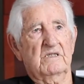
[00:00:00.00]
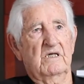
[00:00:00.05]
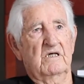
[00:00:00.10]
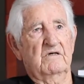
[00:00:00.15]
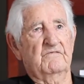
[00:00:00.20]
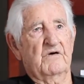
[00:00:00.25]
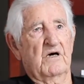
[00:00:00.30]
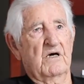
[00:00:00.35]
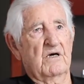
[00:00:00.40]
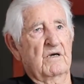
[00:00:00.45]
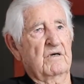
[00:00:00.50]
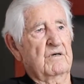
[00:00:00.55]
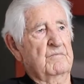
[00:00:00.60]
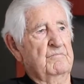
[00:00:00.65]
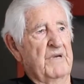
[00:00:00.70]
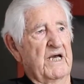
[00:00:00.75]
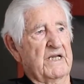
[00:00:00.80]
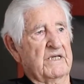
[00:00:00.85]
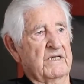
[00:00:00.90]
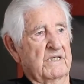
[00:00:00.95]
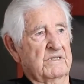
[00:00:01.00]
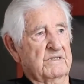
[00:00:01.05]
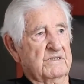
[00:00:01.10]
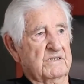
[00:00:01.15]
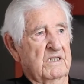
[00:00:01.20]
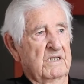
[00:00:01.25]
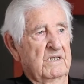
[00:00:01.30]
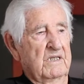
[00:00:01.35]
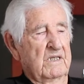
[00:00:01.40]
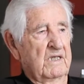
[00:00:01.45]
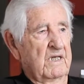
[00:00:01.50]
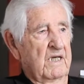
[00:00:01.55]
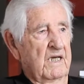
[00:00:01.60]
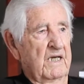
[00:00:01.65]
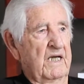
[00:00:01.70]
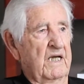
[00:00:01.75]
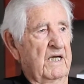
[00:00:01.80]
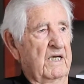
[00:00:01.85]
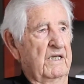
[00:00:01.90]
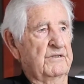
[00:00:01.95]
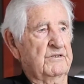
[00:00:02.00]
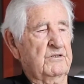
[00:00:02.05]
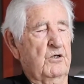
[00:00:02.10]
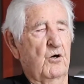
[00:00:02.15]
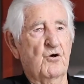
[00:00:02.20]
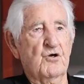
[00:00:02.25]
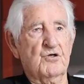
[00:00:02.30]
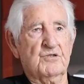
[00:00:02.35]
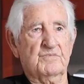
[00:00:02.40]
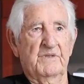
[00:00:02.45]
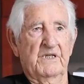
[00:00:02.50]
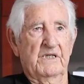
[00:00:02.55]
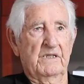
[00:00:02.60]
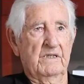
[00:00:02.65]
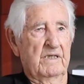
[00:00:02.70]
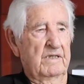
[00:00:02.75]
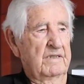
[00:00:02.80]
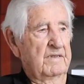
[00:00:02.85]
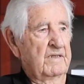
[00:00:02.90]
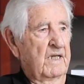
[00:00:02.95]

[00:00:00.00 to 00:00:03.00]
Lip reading: of our medics and corpsmen.